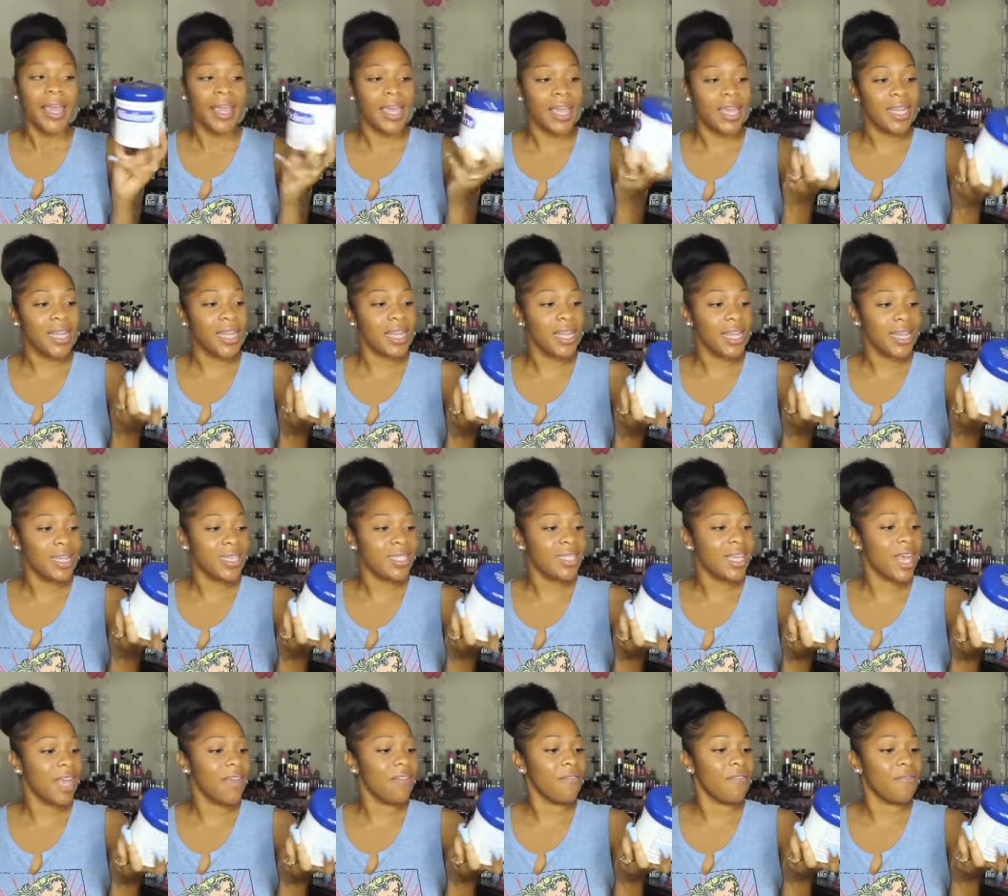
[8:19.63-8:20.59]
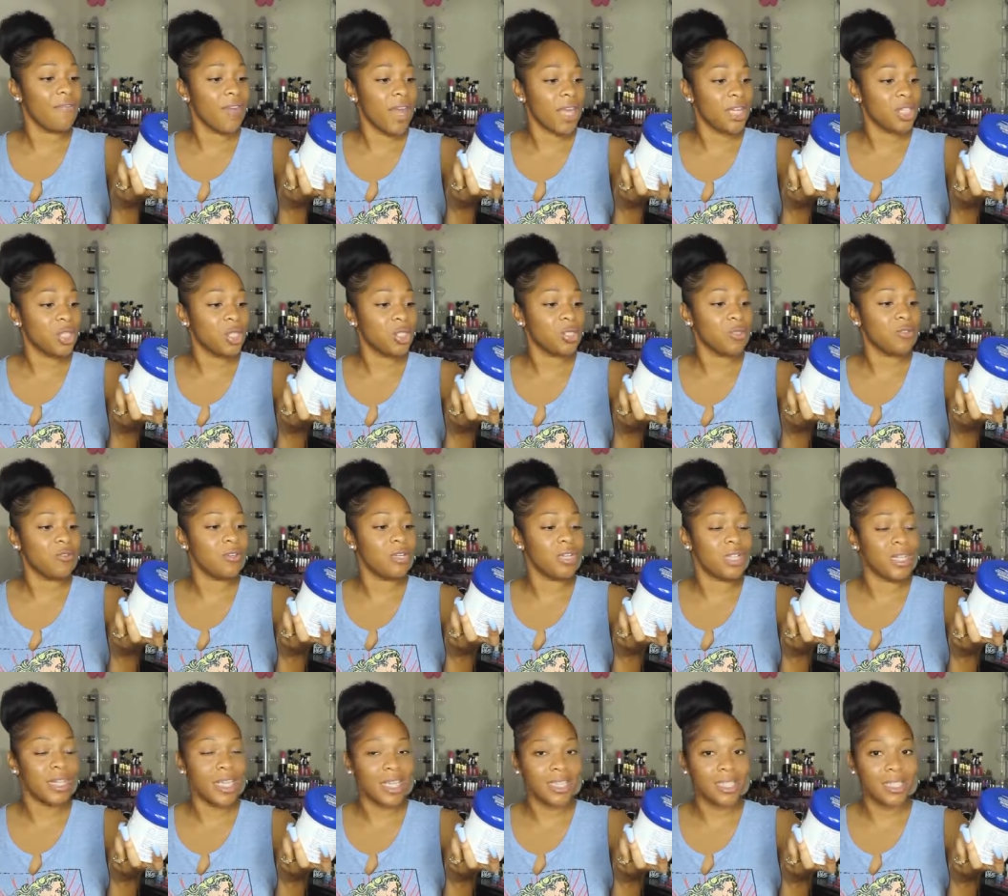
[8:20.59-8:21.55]
It is a facial
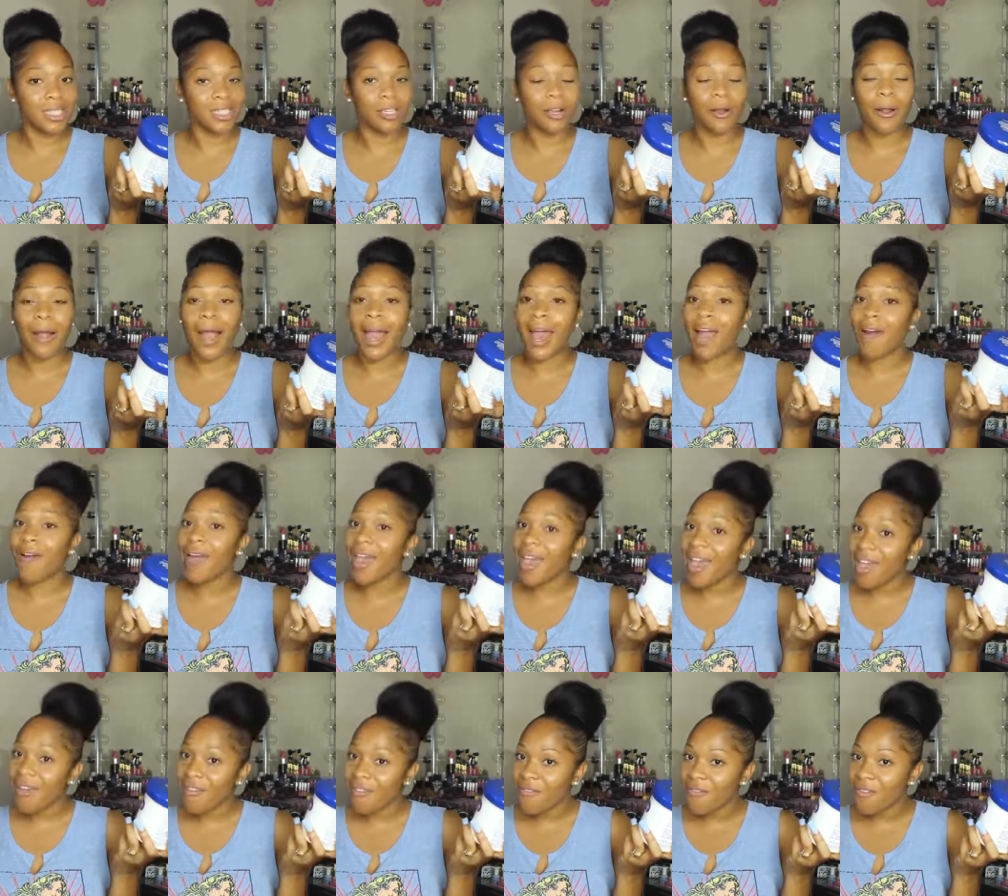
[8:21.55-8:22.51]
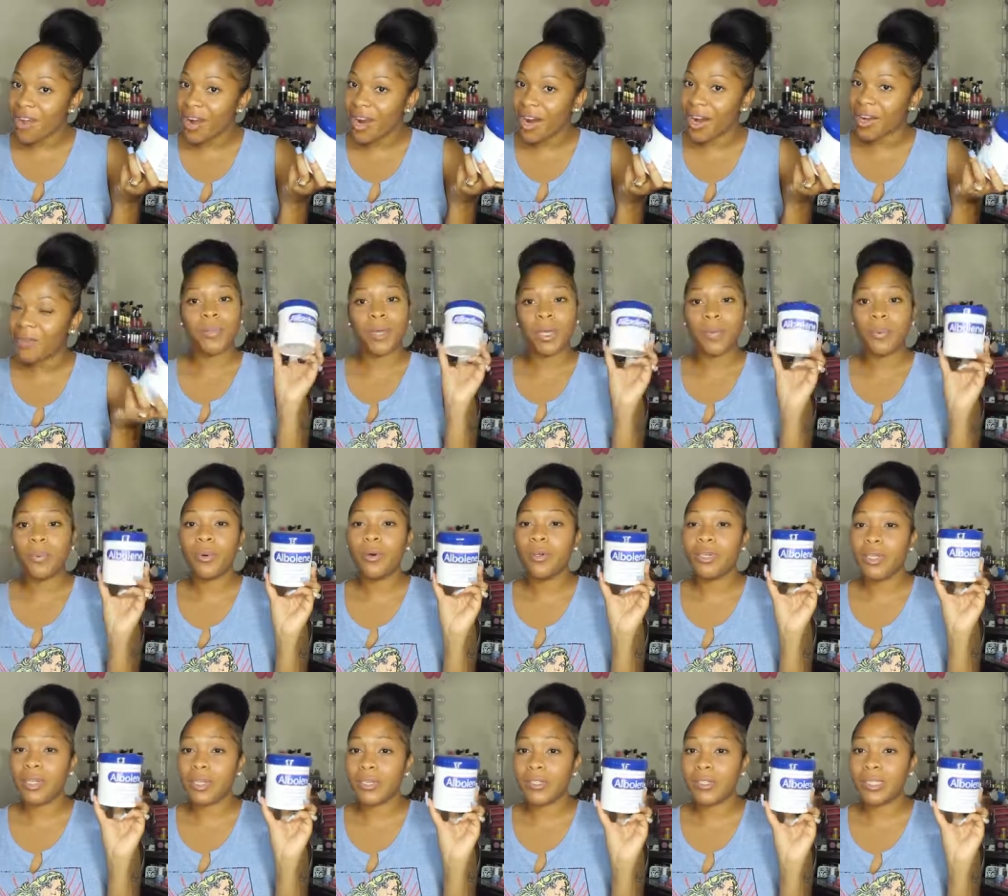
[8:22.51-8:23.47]
cleanser. However,
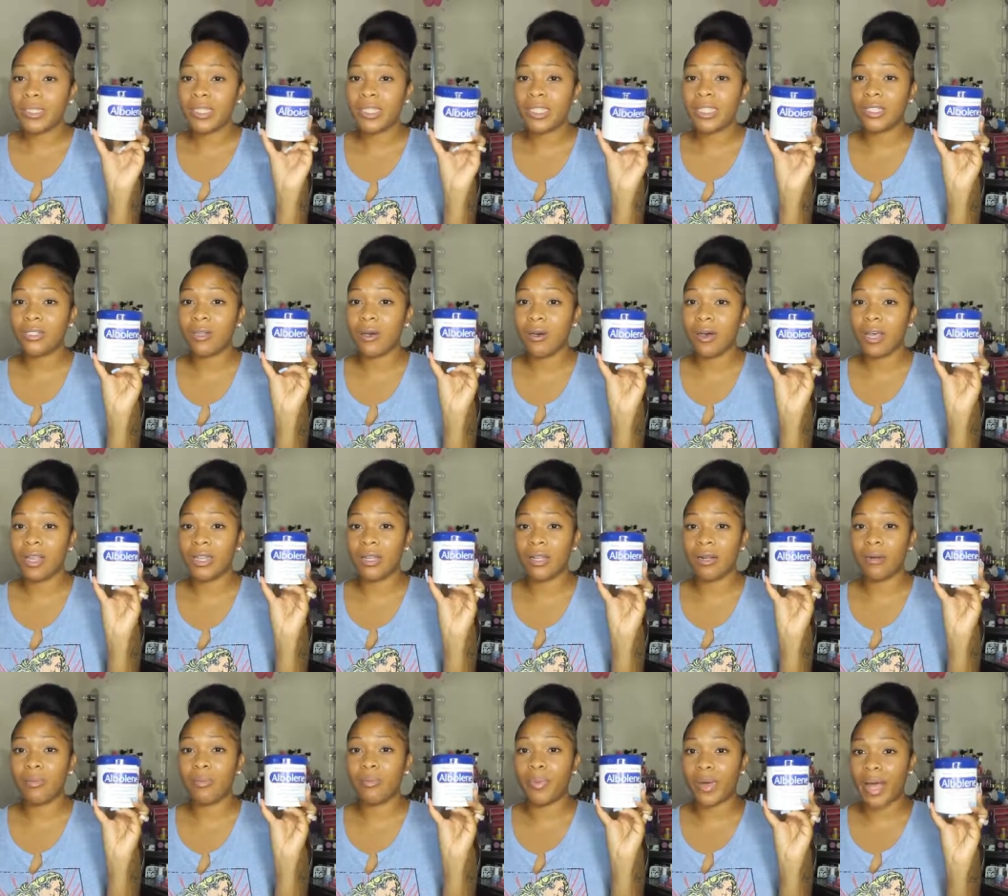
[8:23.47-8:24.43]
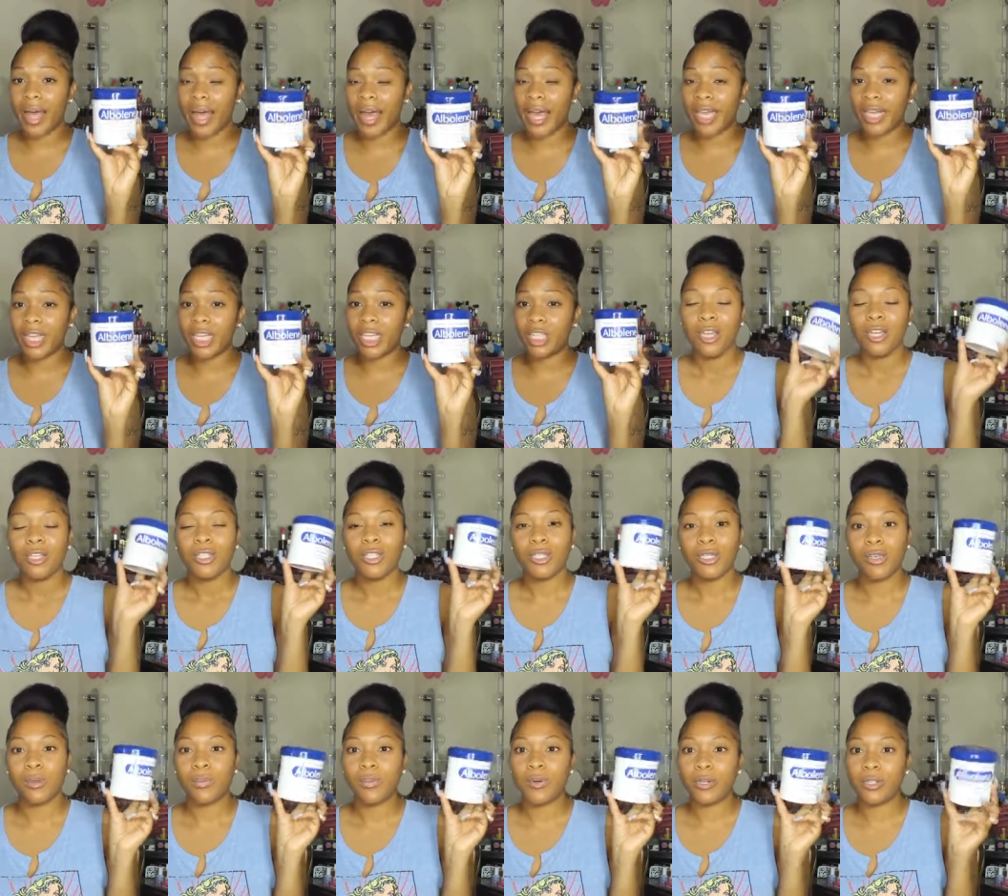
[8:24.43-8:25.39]
people use this on their body
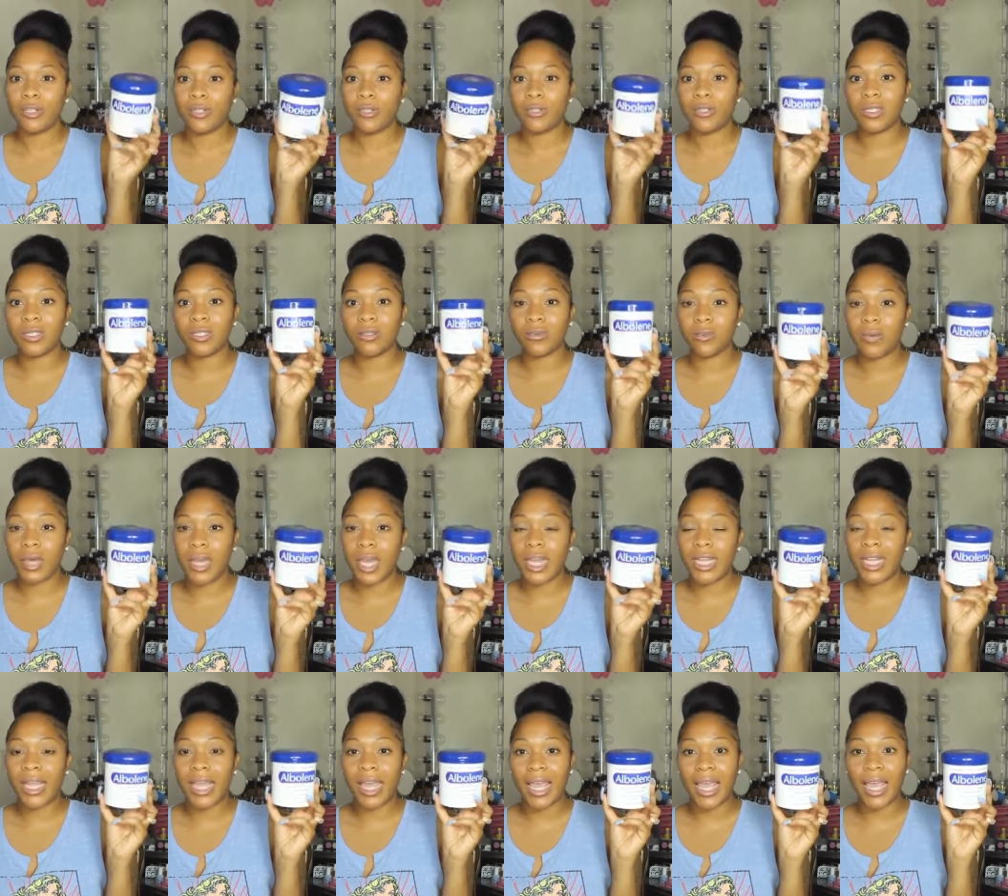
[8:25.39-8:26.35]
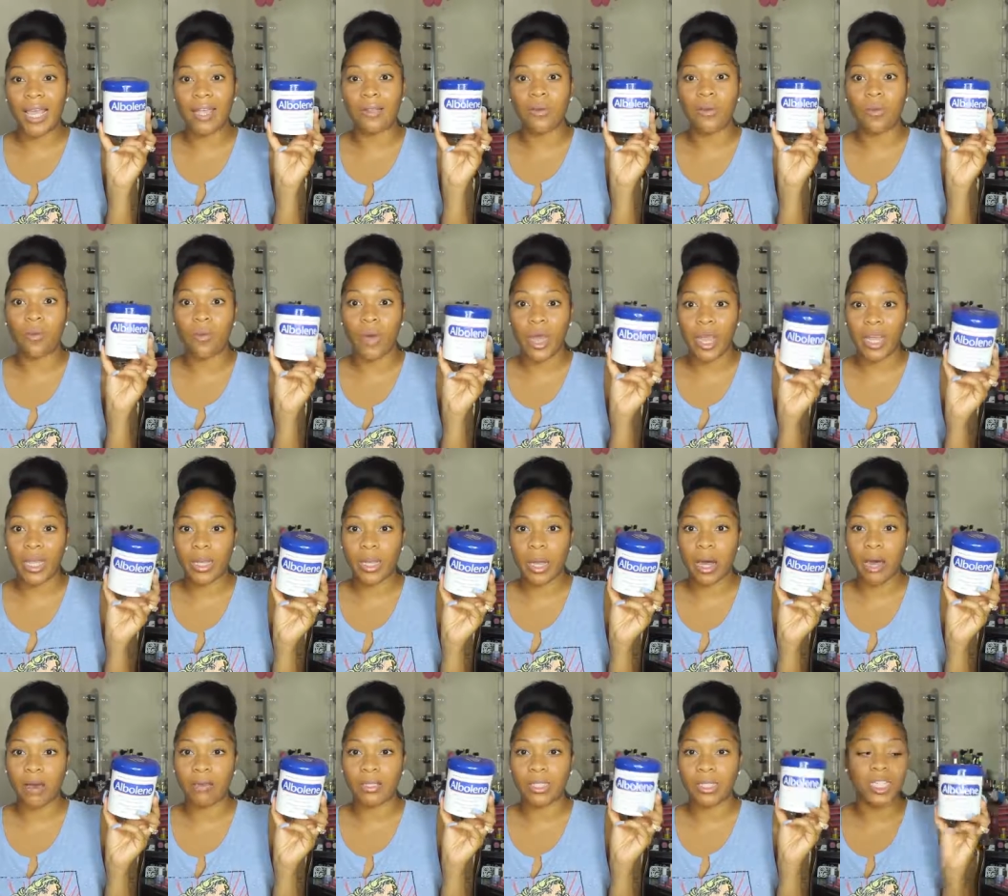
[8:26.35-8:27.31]
to produce sweat and weight
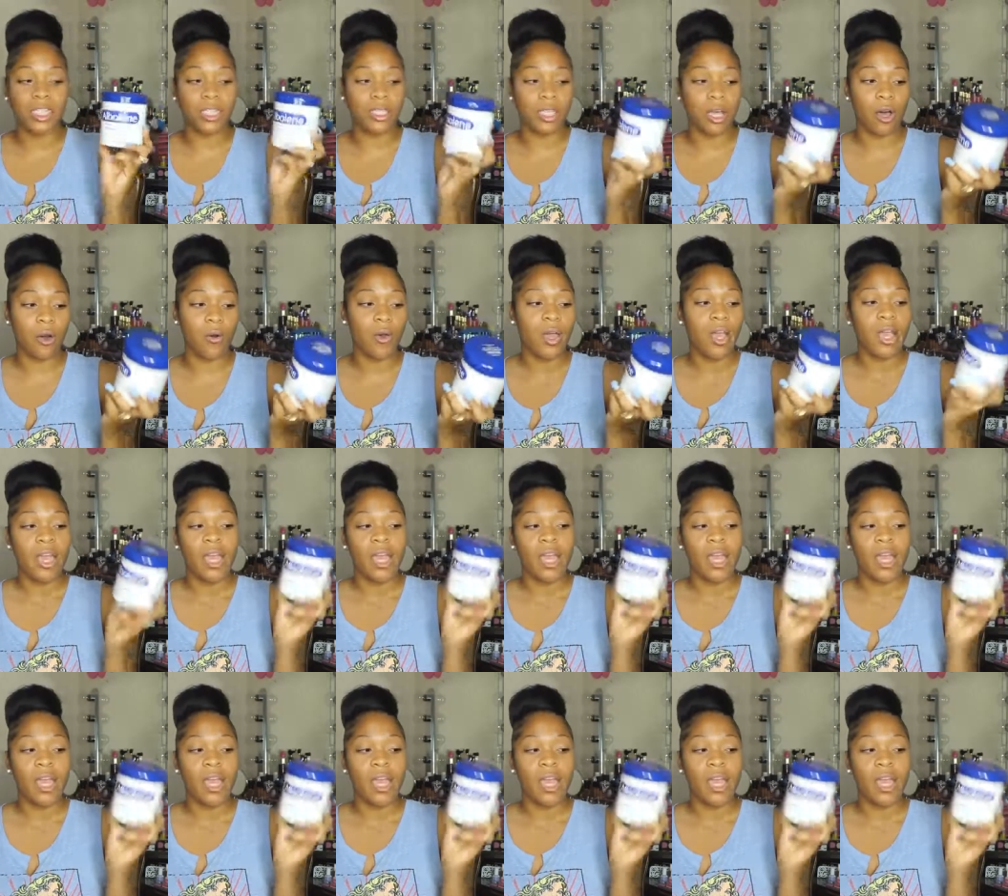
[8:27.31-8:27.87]
loss. So